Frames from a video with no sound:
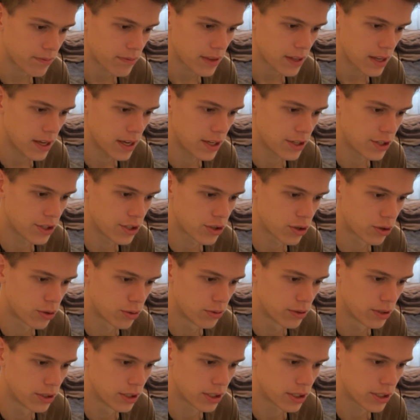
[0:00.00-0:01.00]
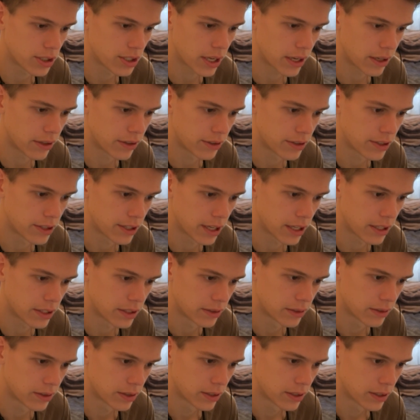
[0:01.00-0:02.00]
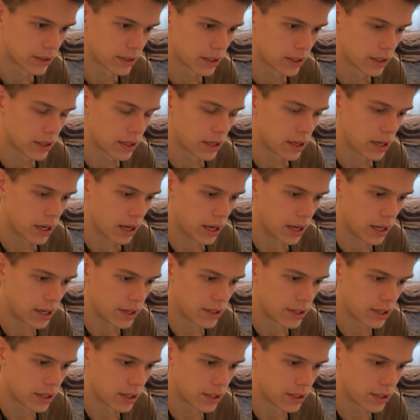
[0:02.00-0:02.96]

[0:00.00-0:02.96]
and just hold the center together, and